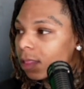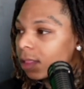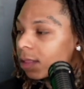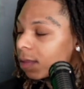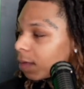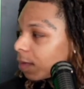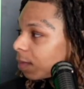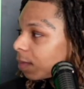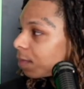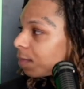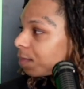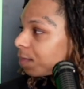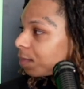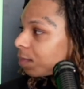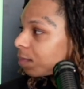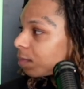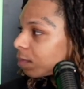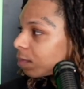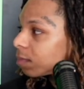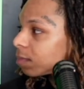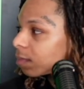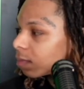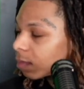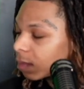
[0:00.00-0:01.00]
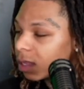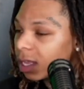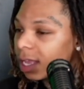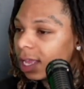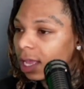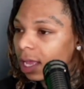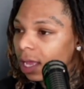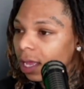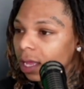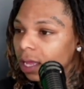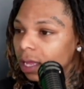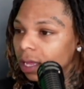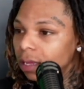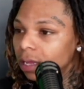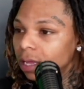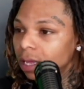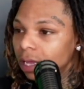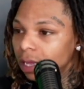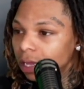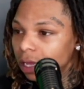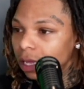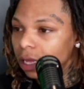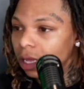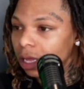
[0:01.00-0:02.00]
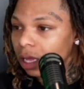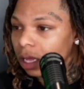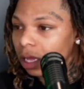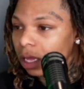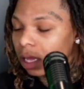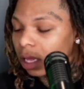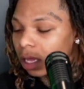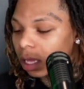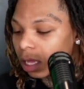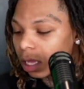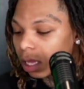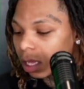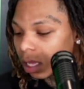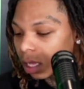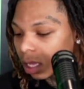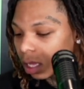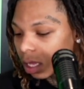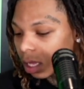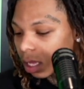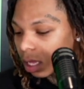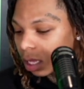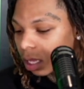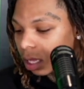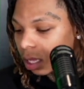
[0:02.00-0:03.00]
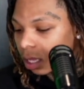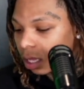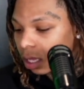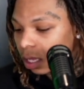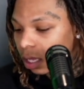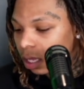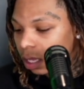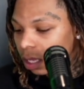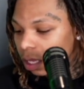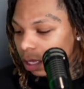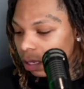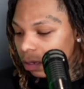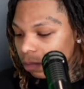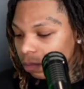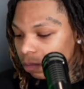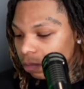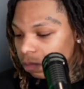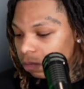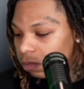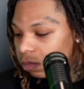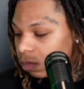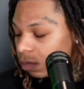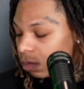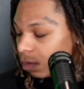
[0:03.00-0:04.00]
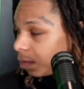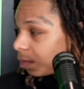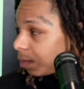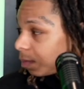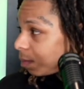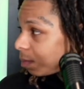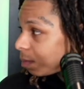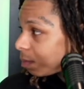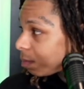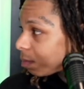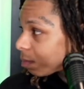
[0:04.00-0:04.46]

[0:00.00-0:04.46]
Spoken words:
(silent)